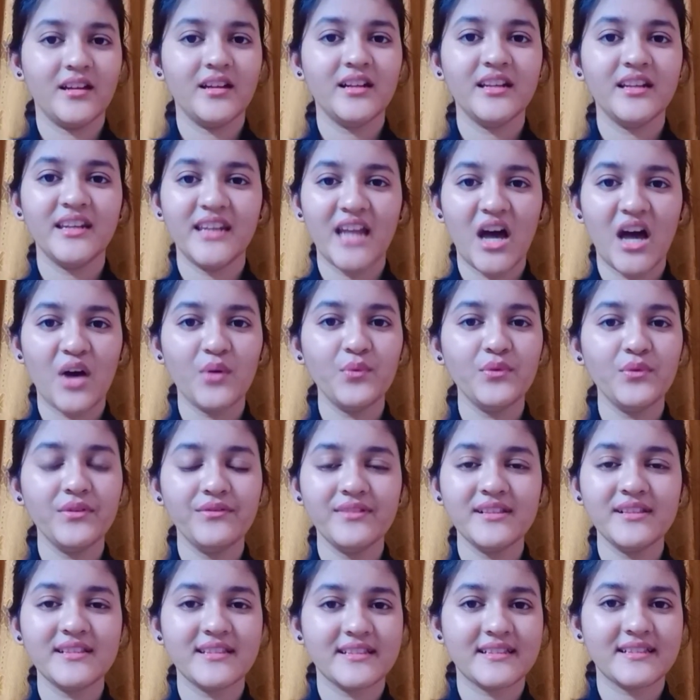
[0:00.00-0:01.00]
Now we
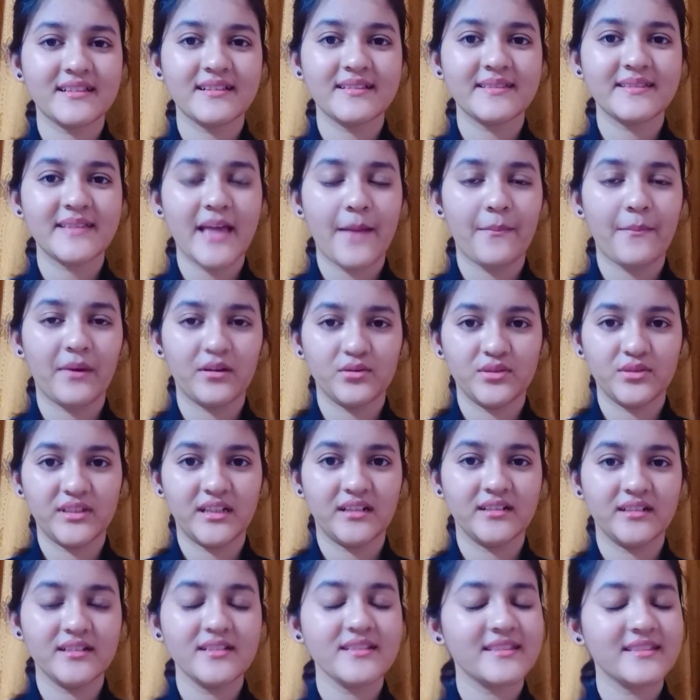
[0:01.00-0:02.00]
will discuss about
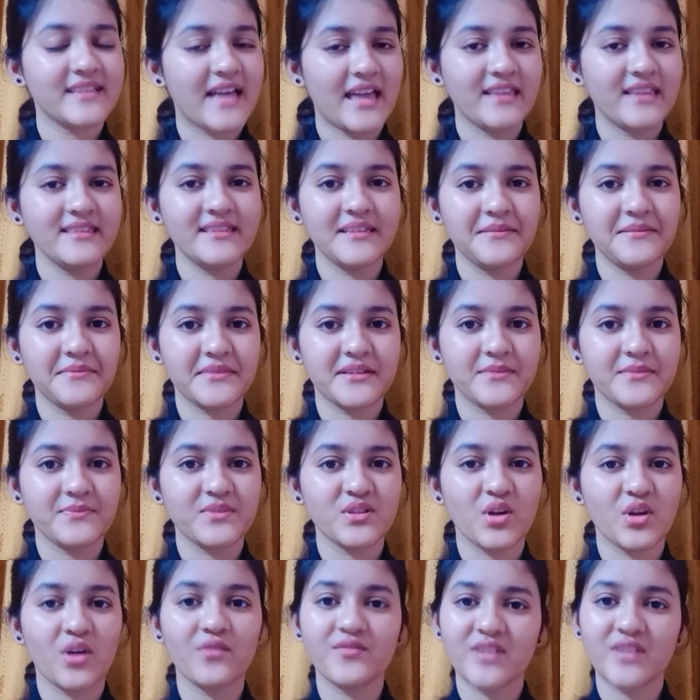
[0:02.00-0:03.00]
the sign
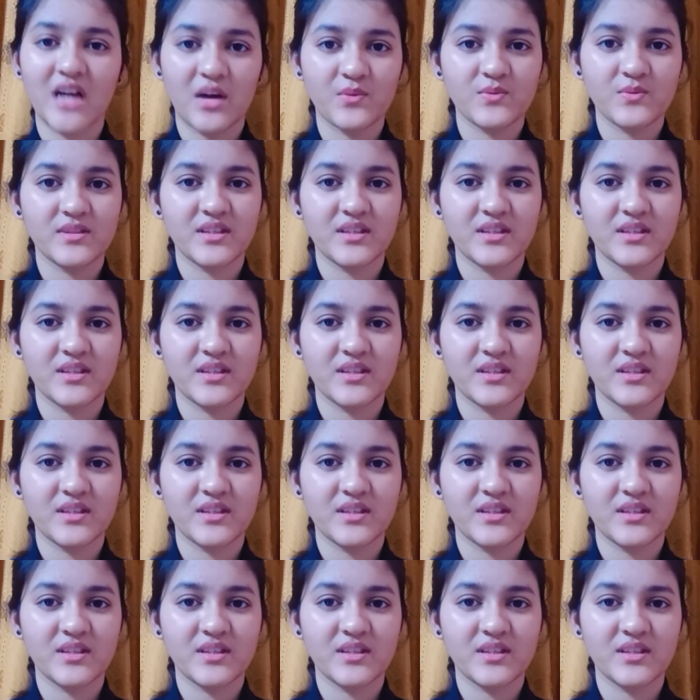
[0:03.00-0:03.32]
symptoms of Down